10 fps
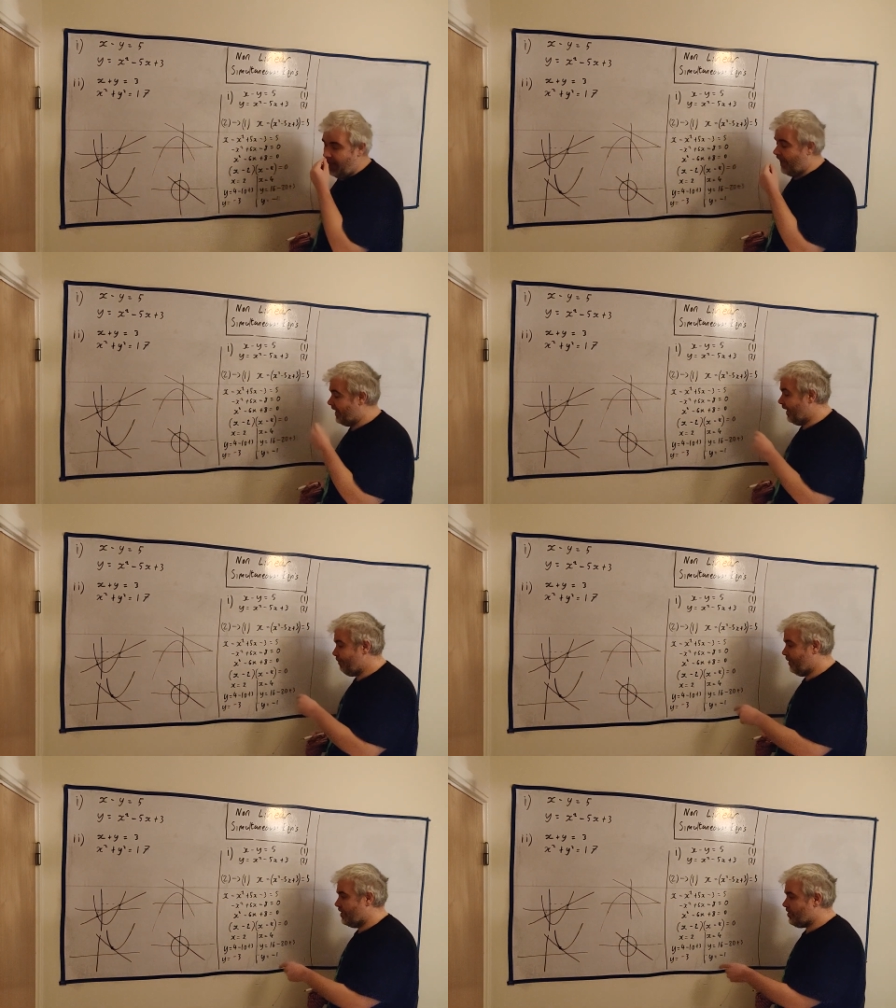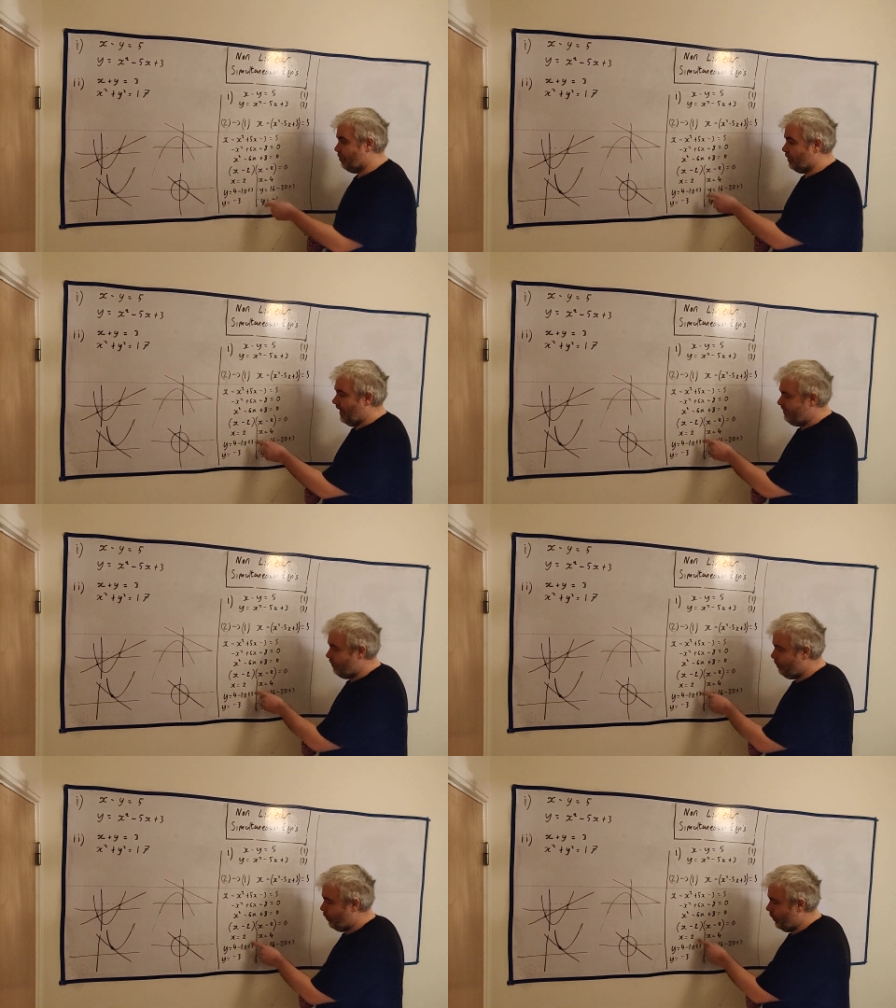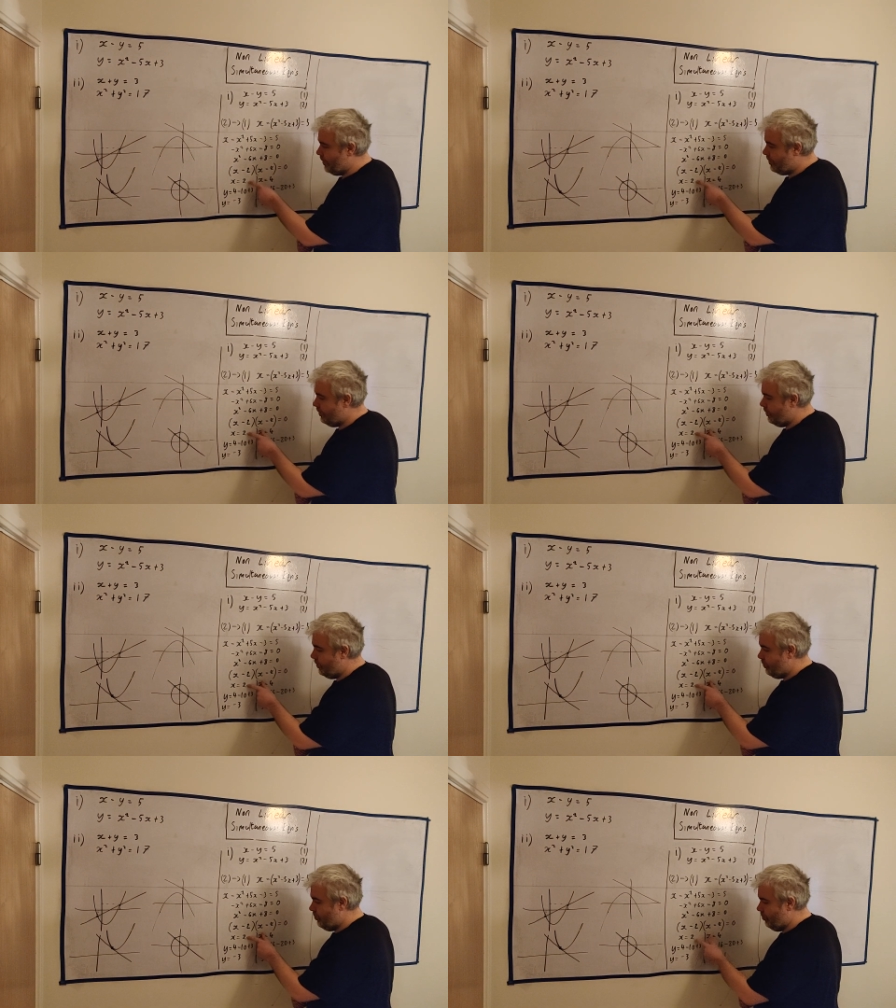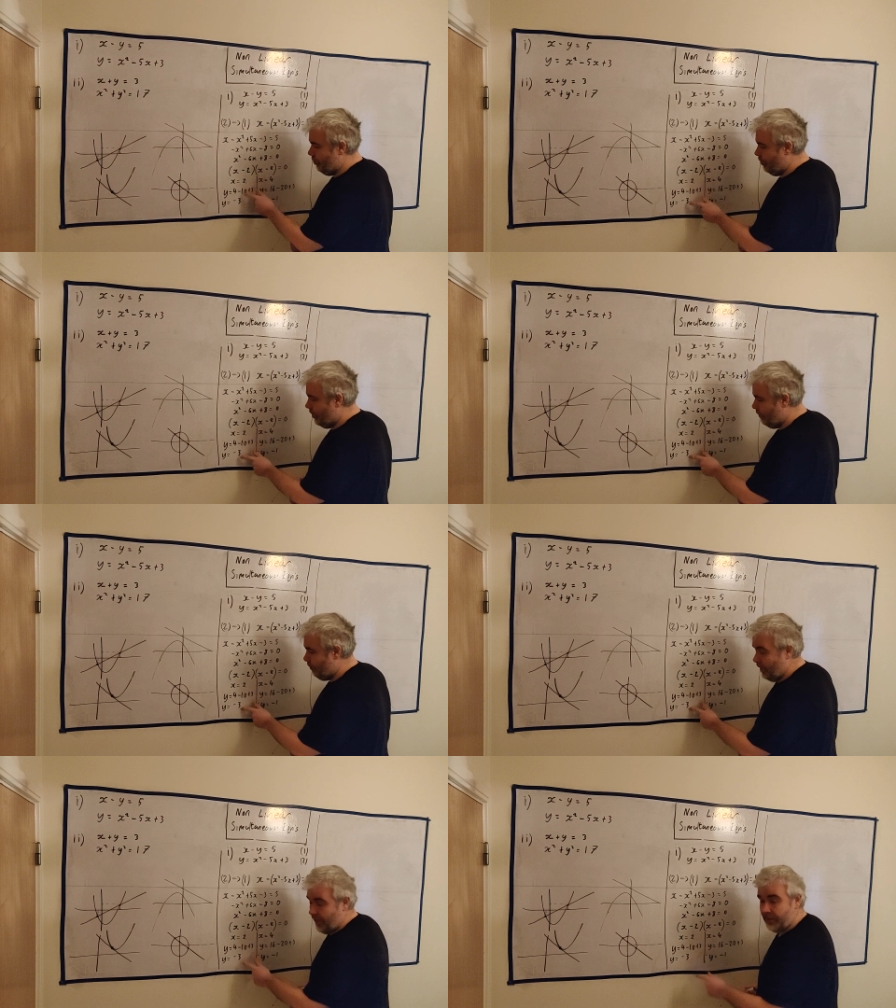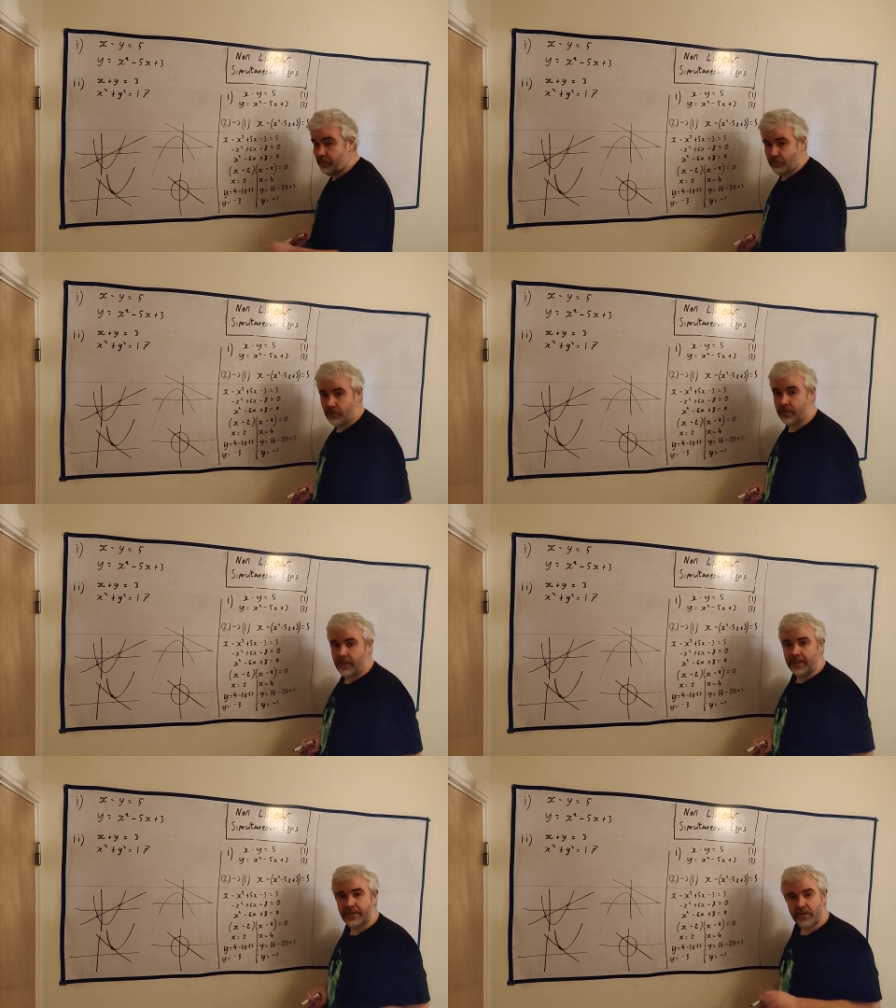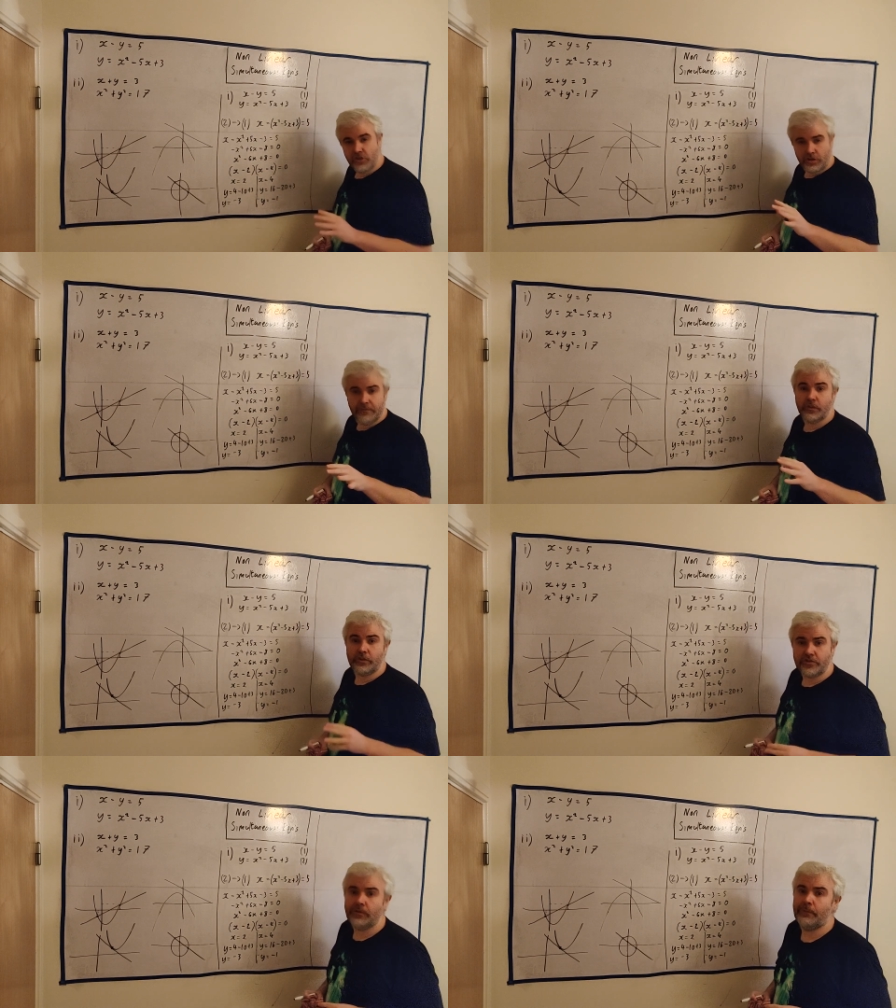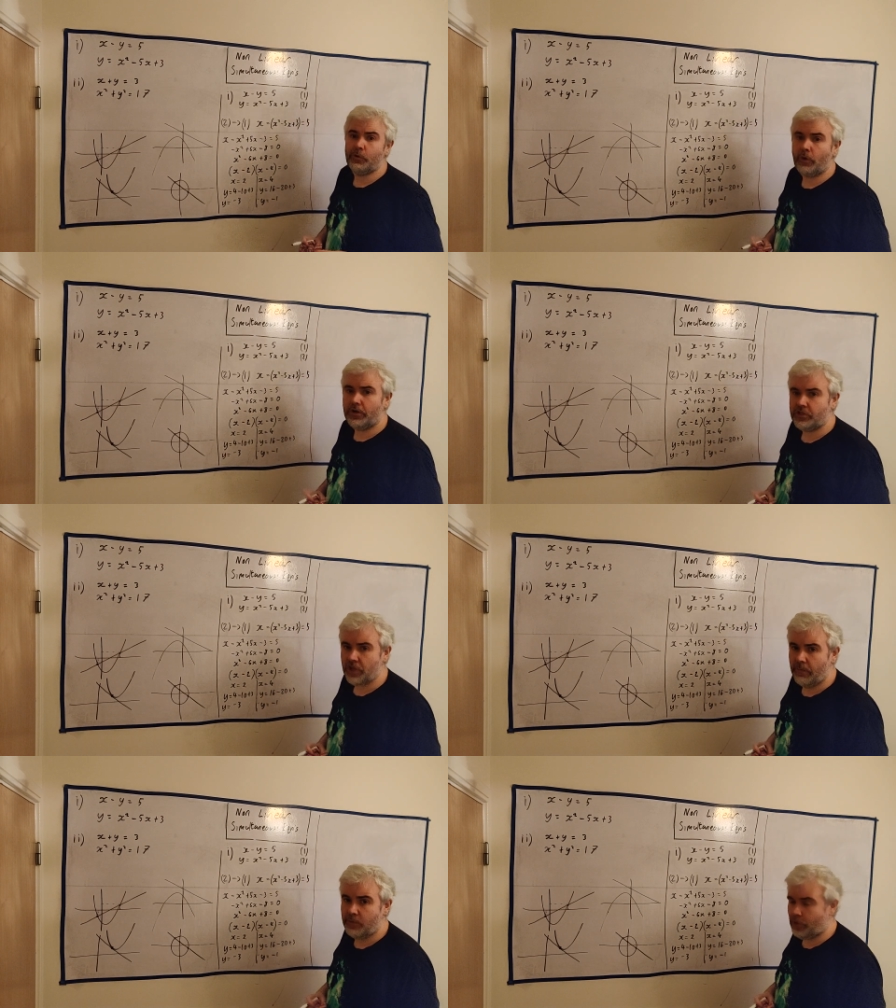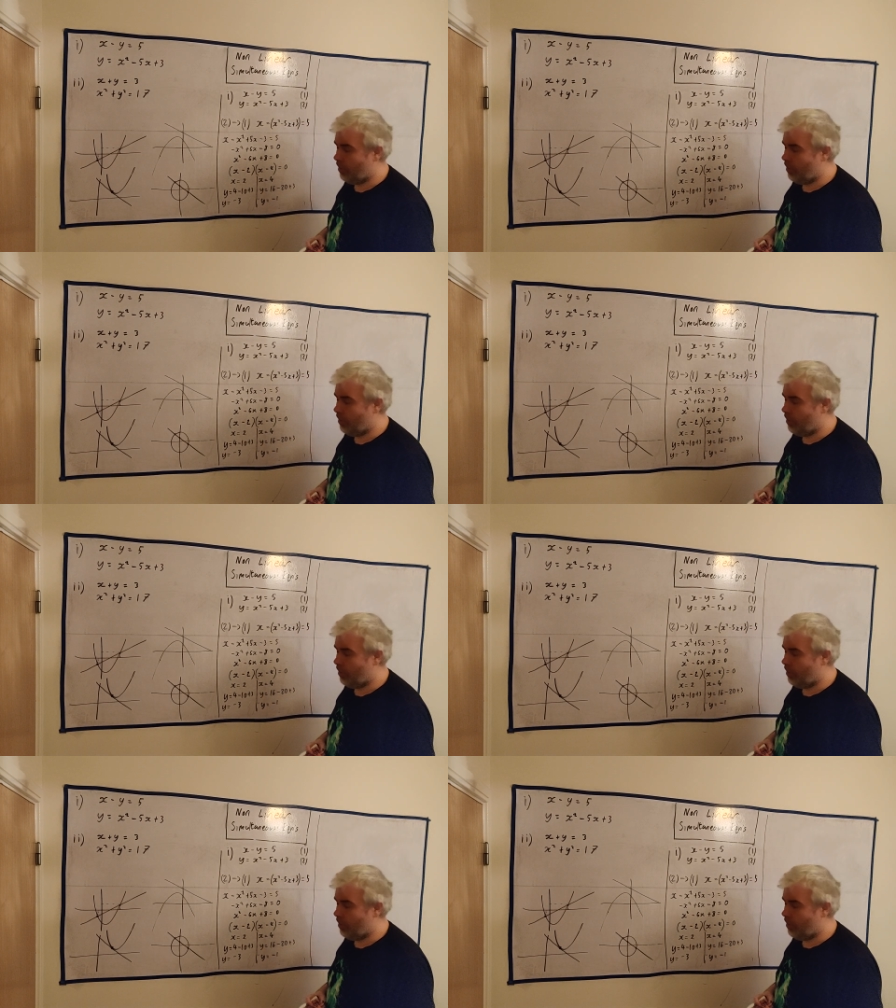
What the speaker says: And that picture would have the point 2 minus 3. Now, you should have done some coordinate geometry